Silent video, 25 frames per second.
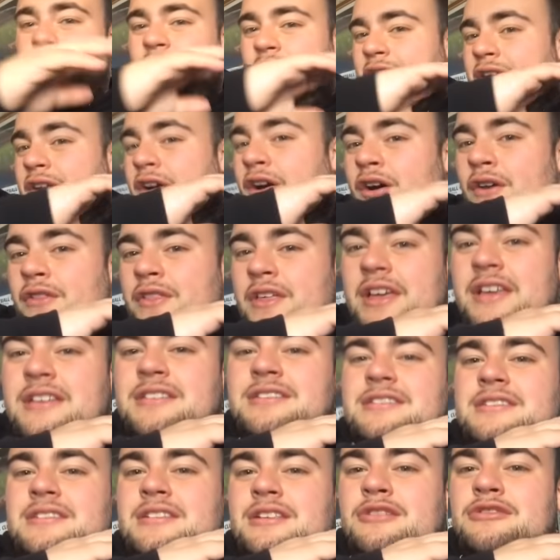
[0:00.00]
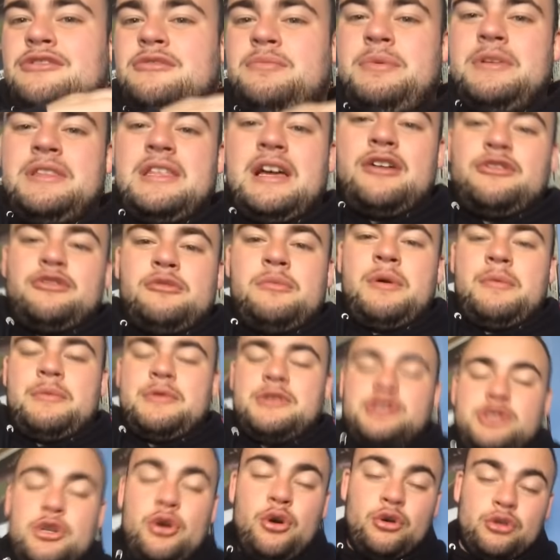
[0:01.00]
And all this used to be down to about my
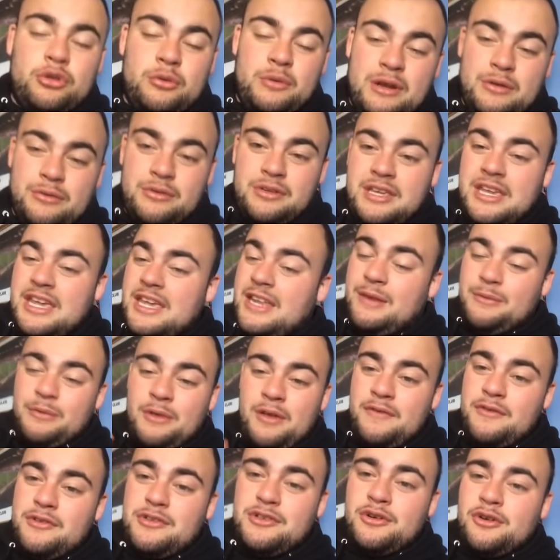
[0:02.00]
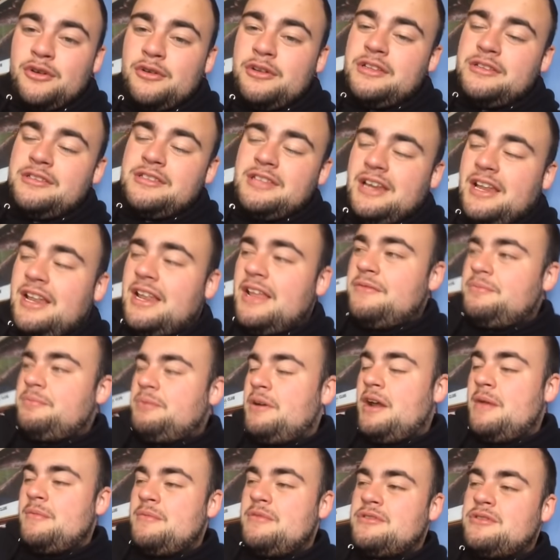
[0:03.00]
shoulder when I was a kid. I'm not even joking, until I left
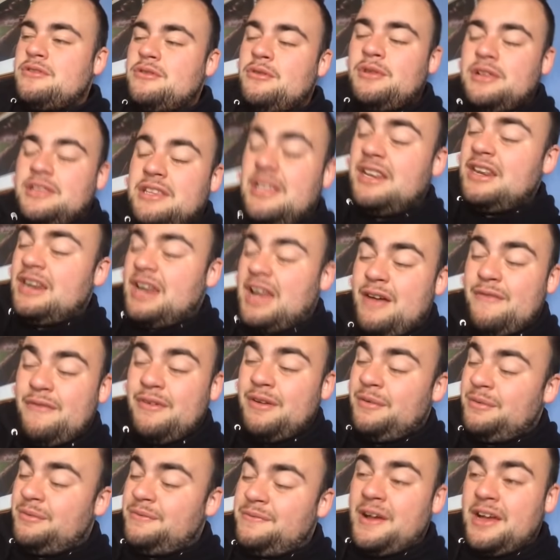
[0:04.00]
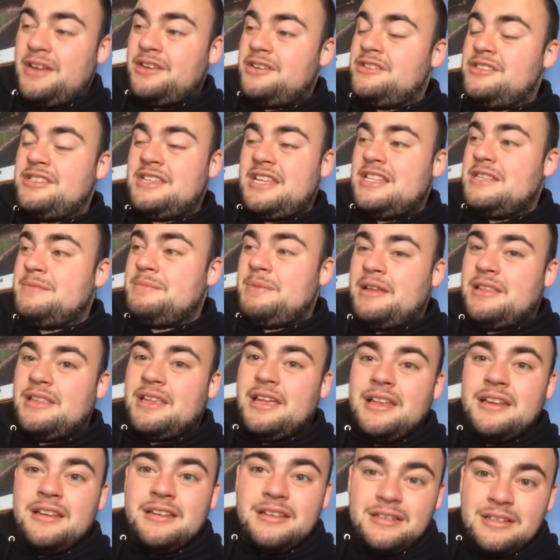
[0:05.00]
primary school. I didn't have a fashion sense back
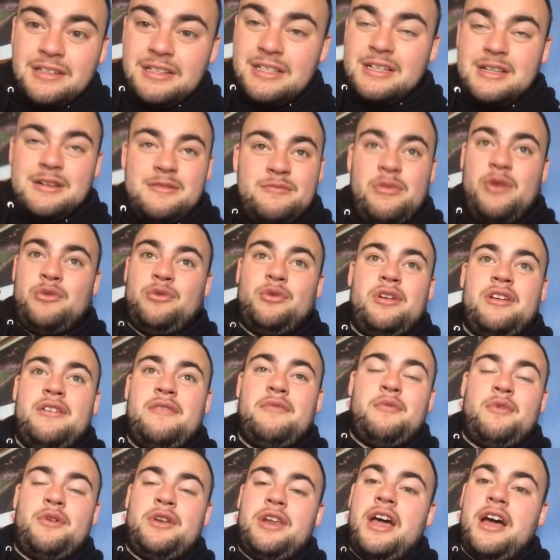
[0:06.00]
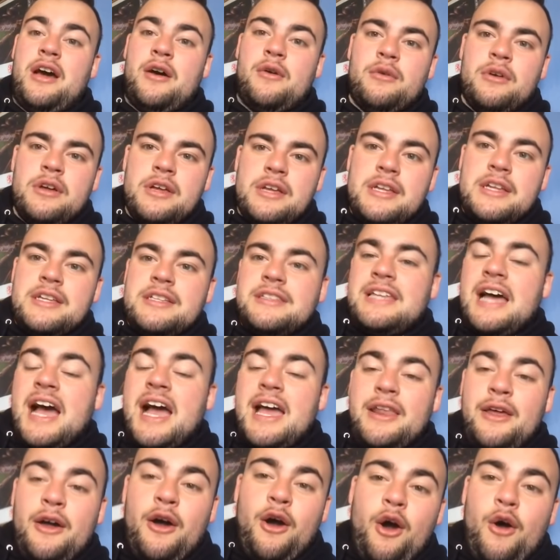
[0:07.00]
then. I don't even have one now.
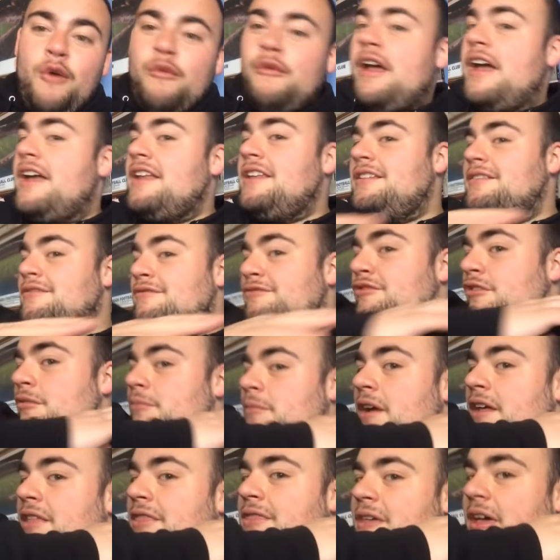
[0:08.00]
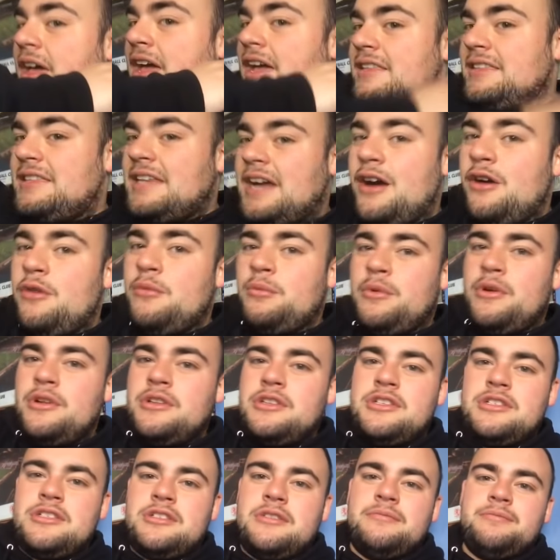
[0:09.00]
Dyed it all red from like there
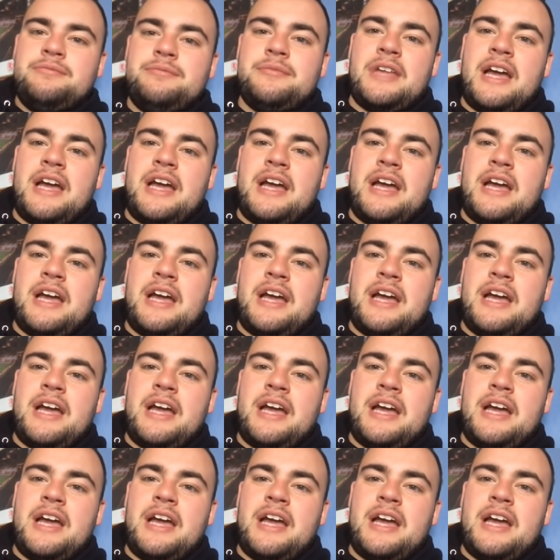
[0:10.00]
downwards.